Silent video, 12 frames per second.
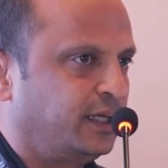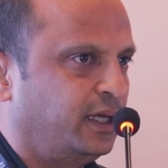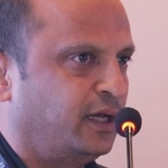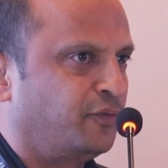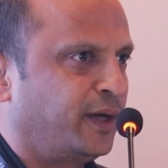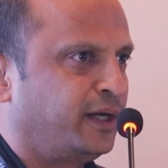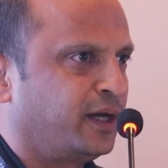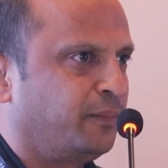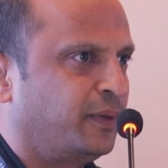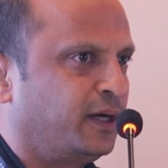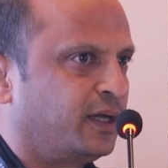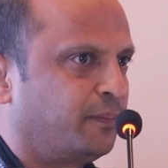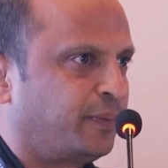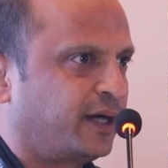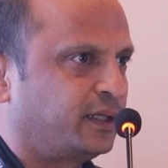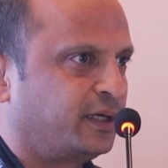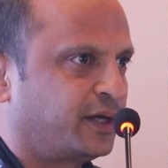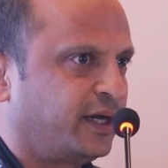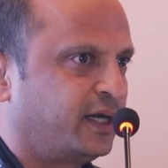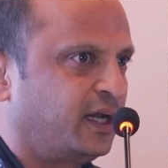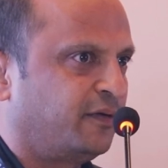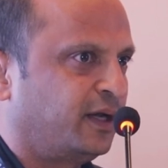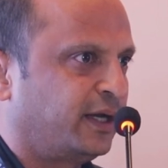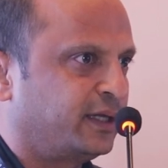the inventory buildup at the trade
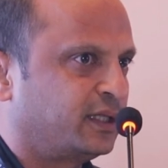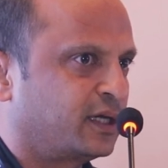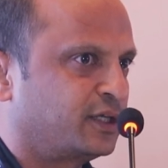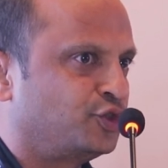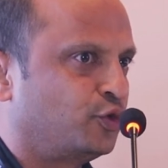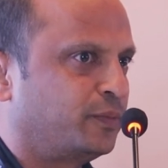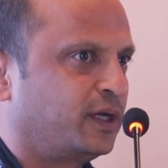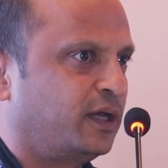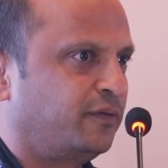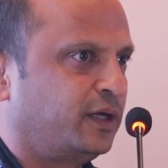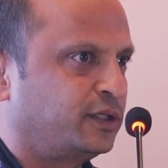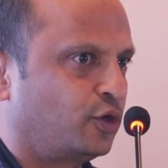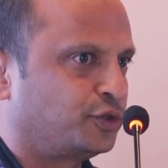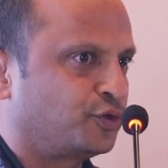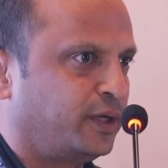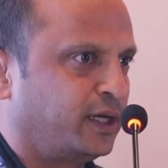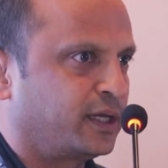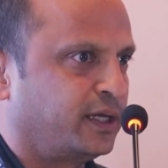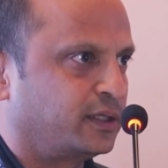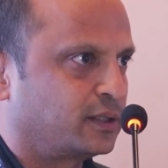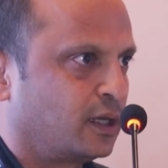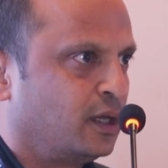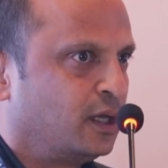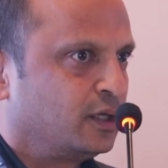level and at the consumer level has also increased.